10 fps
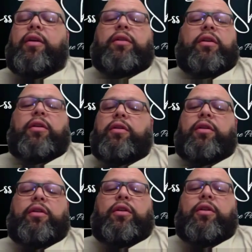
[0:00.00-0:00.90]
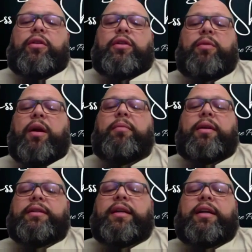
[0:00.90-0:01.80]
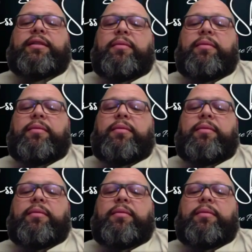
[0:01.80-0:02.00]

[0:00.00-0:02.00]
on, hold on, no, because what I'm going to say is